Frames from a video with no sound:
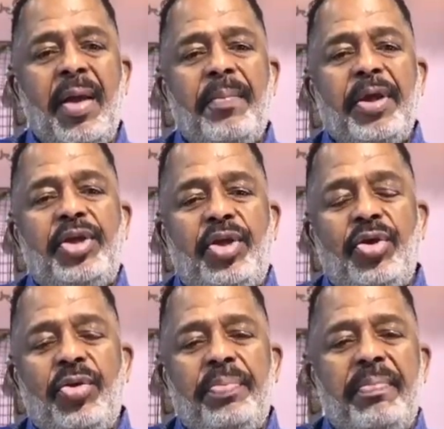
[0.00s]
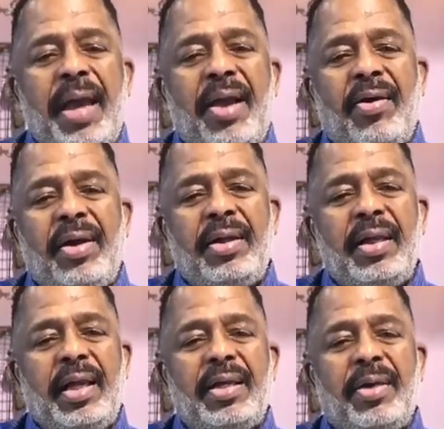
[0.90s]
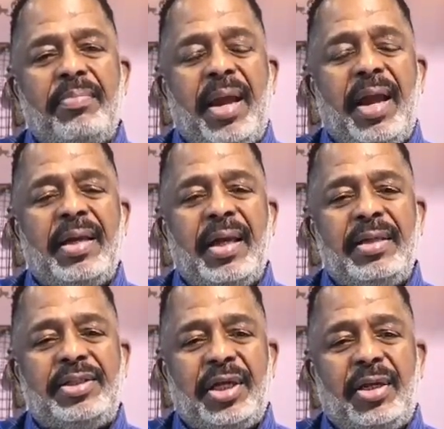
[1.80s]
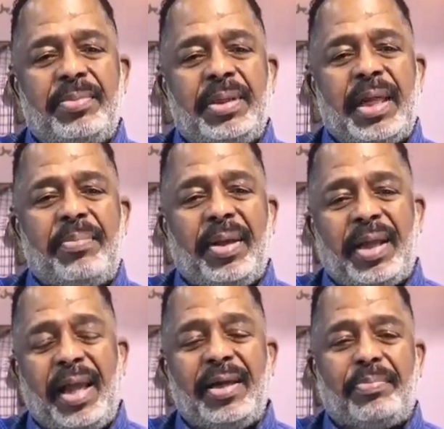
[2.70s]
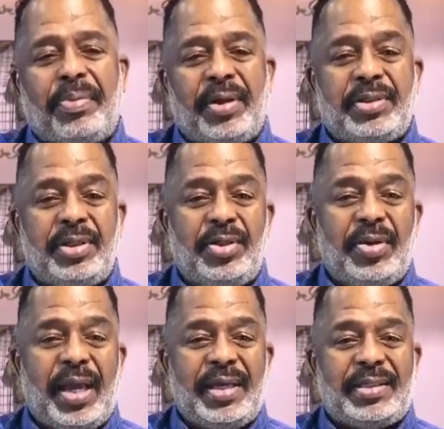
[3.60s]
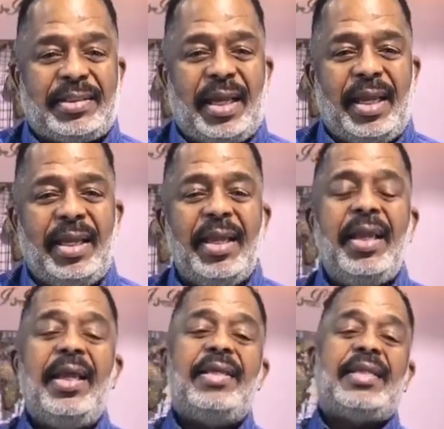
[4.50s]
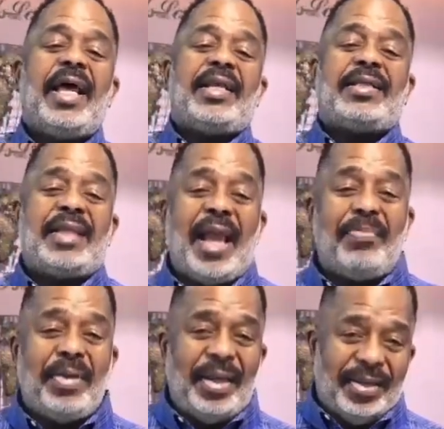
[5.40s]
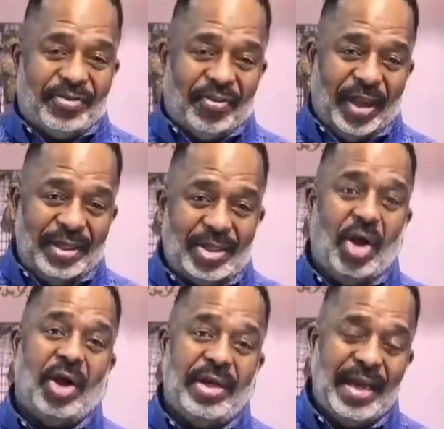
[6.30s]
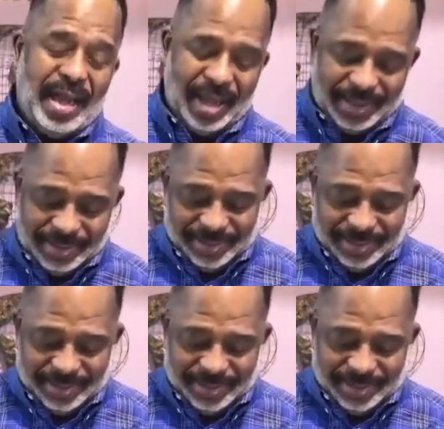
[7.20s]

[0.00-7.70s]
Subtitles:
But you end up marrying a gentleman that became the president of the United States, is that a slap in his face or not?